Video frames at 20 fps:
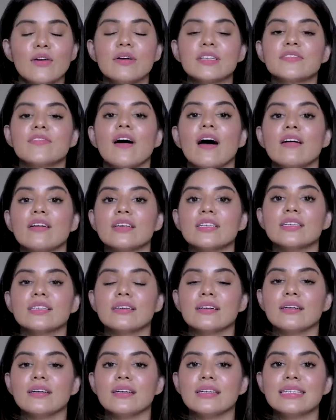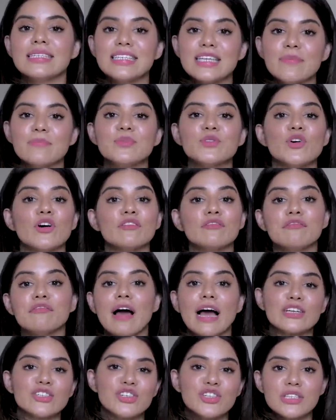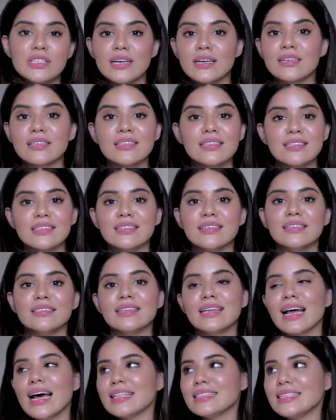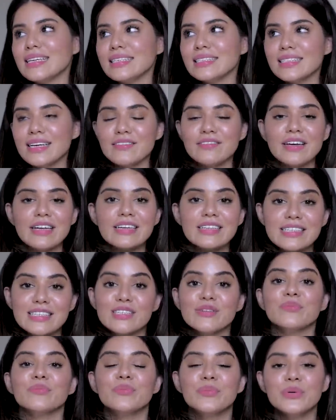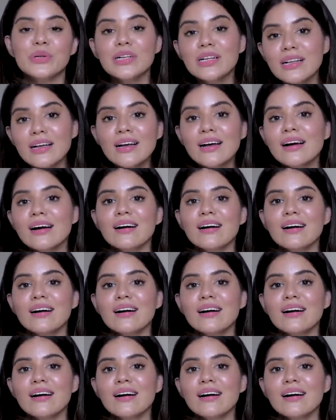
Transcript: Now, as far as tips on fashions are concerned, then I think they're very simple.